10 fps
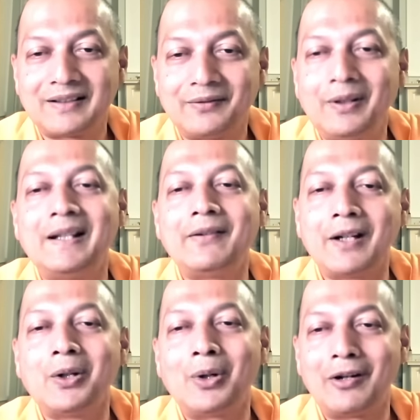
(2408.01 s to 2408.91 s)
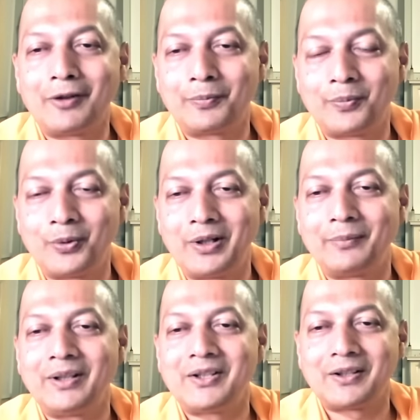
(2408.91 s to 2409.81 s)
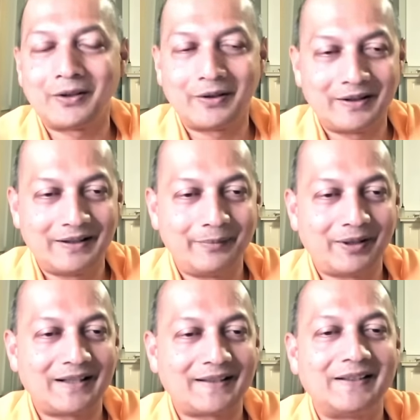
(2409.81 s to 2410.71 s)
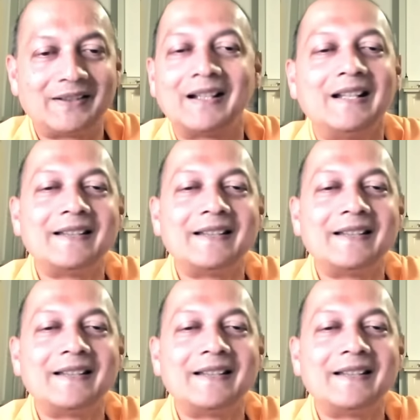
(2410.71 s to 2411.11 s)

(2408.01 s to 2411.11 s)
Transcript: We'll never know our Purnam nature or limitless nature.